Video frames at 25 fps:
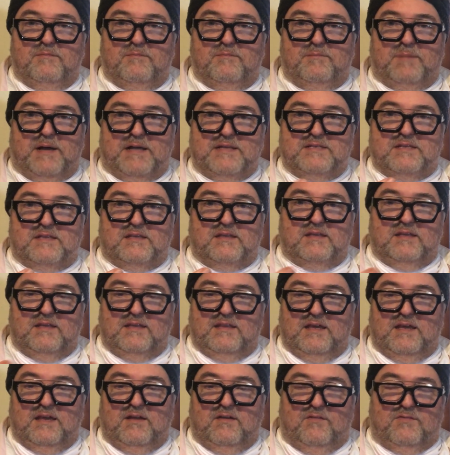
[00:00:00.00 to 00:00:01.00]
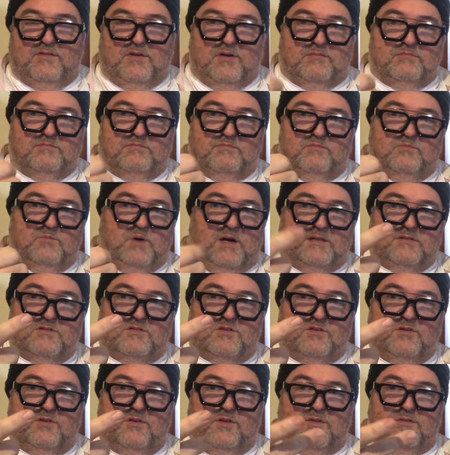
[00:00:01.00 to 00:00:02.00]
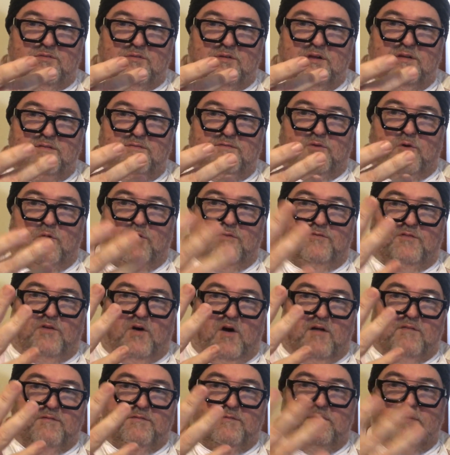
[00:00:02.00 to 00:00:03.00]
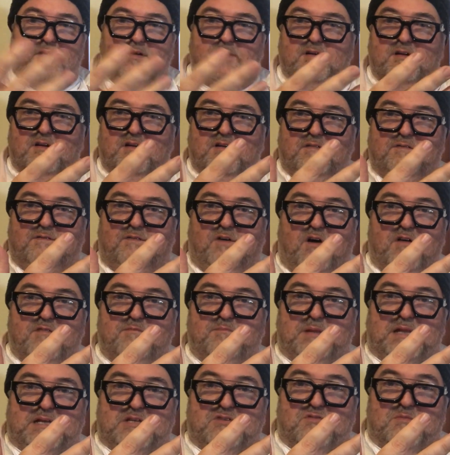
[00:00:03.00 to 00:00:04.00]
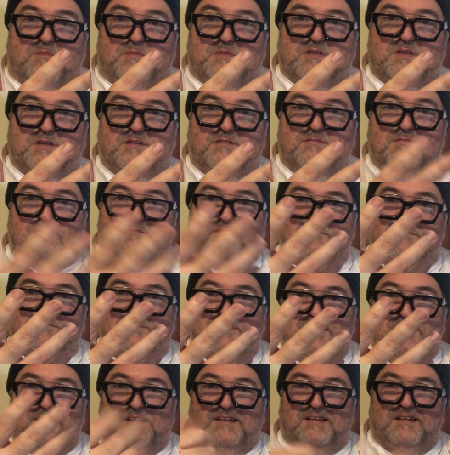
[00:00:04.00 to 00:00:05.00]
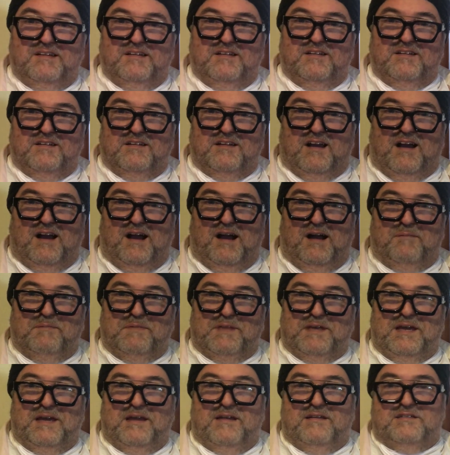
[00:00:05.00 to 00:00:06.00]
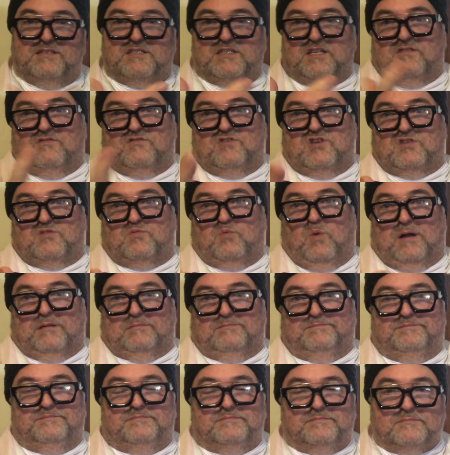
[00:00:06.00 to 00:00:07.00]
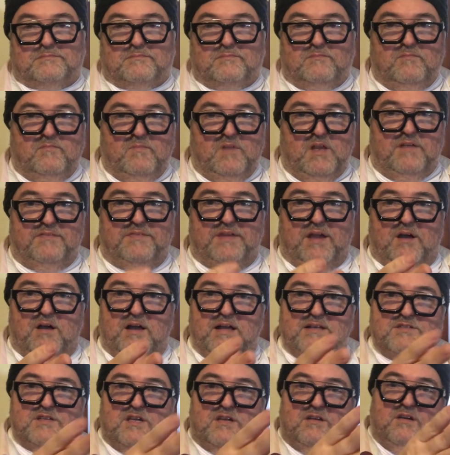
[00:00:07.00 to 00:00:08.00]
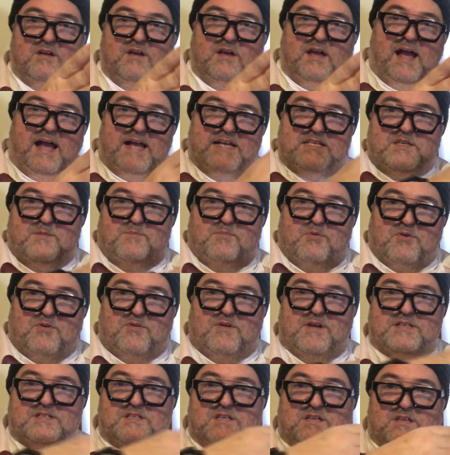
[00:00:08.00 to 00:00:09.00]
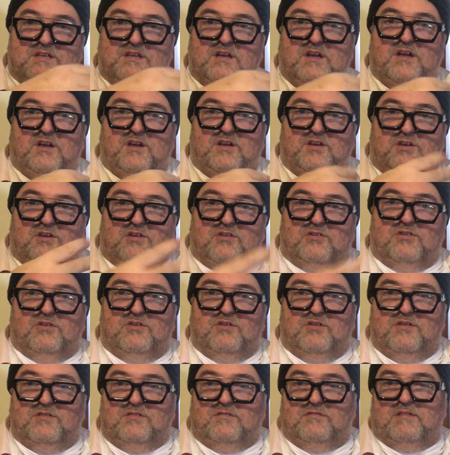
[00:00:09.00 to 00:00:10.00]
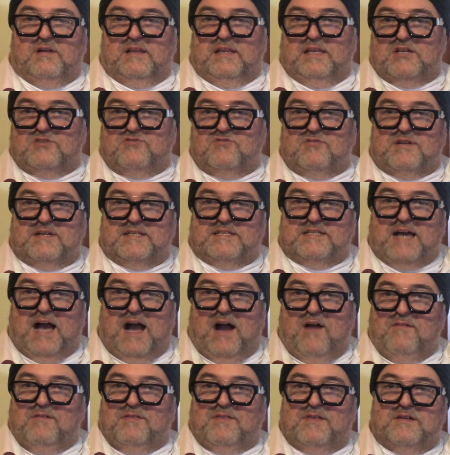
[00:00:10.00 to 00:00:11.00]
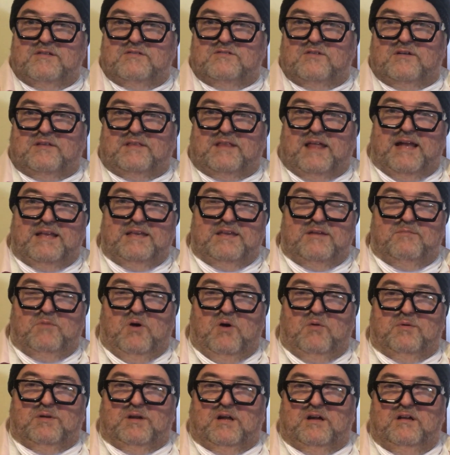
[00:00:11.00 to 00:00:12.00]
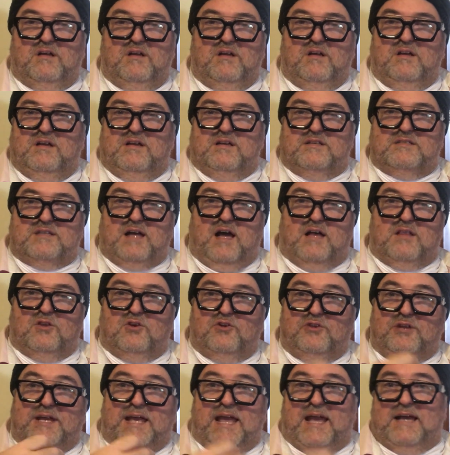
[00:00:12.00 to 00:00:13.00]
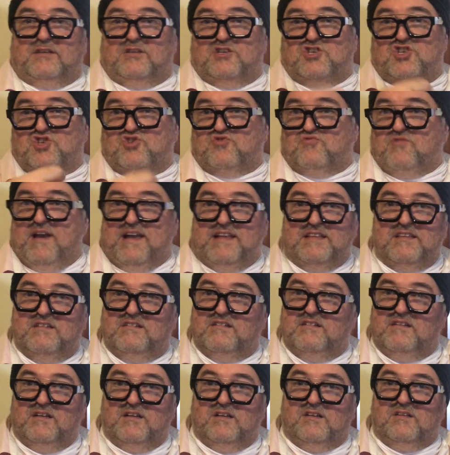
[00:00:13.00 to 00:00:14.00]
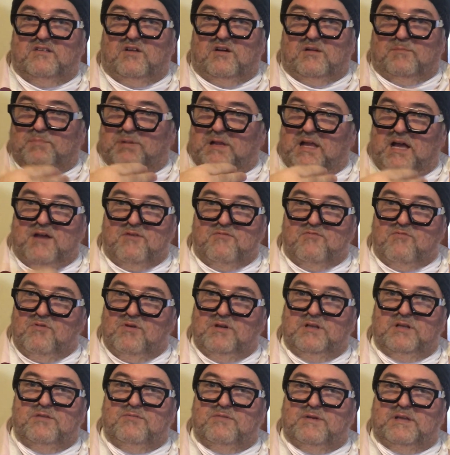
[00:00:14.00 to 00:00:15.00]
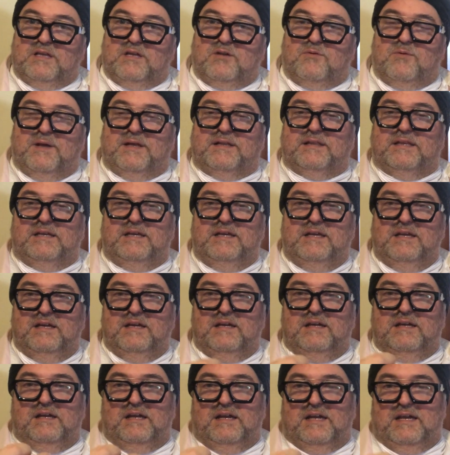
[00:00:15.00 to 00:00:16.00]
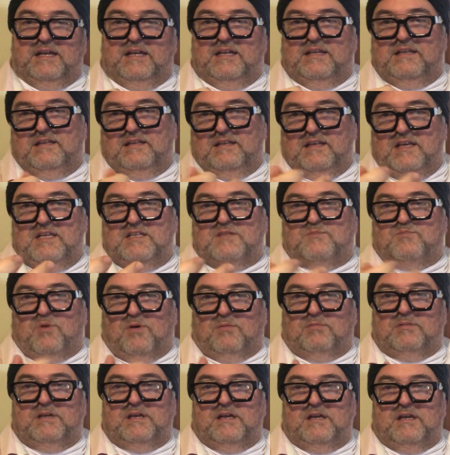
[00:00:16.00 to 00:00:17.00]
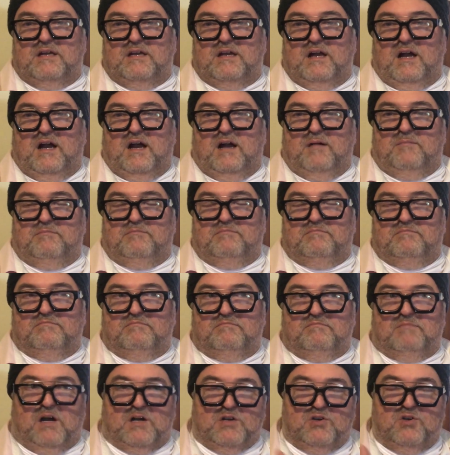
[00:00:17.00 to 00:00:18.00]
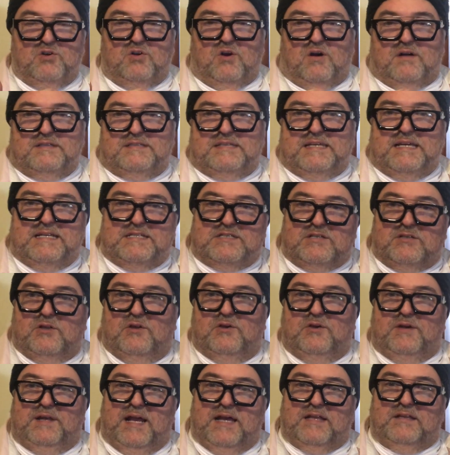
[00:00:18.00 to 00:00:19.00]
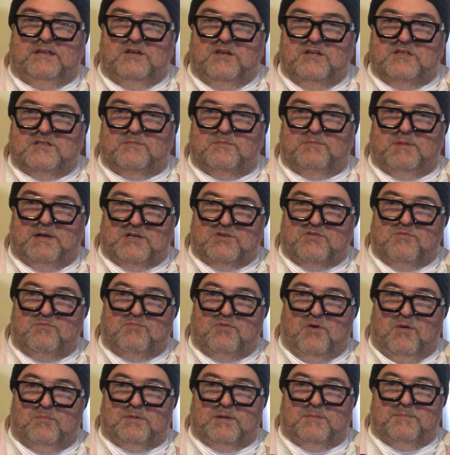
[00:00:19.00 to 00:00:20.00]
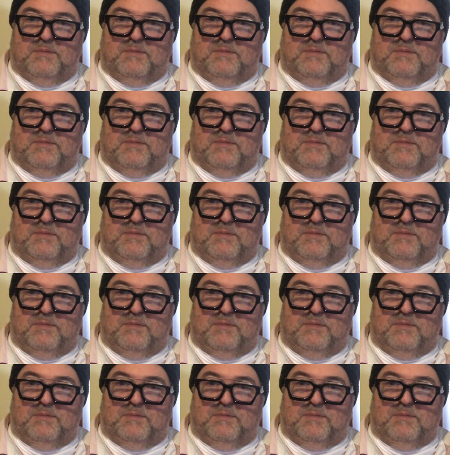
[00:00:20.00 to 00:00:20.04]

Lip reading: Basically there I've got 1, 2, 3, 4, 5 plectrums there instead of just one. Now as you progress and you learn electric guitar and things like that, and you might want to start learning how to shred, like play really quickly, it is probably a good idea to learn how to use the plectrum properly.